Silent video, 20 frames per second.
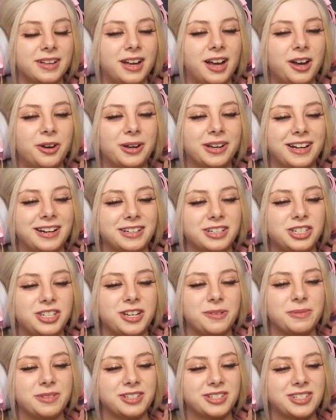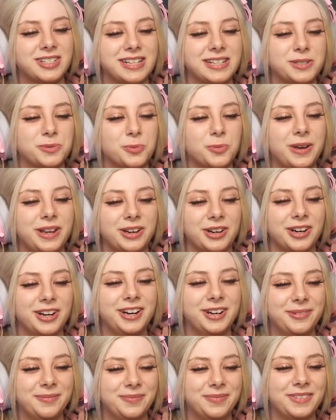Oh, I got an achievement that just says winner.
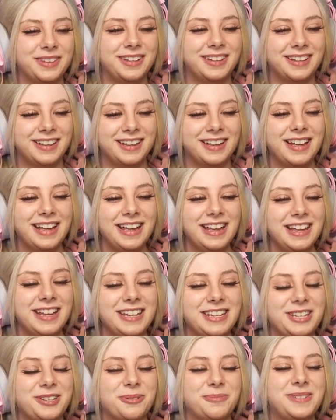You